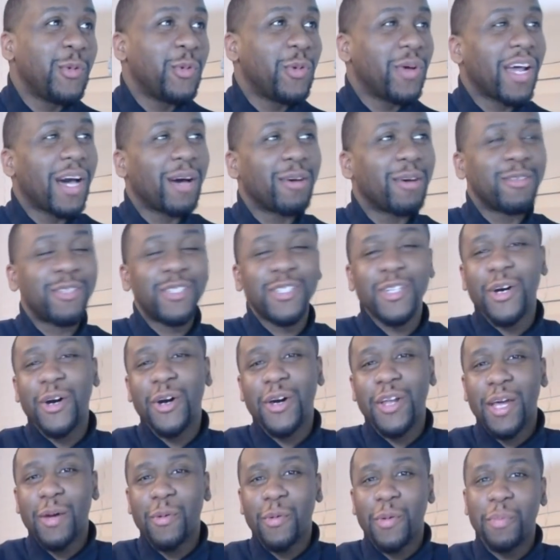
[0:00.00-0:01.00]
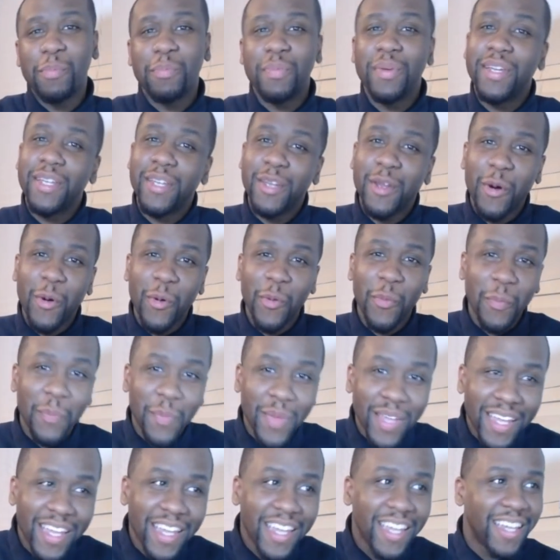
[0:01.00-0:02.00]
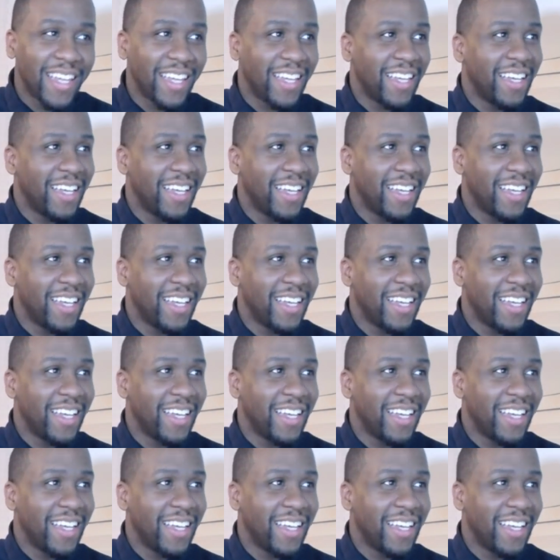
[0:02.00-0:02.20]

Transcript: Without y'all, there would be no me.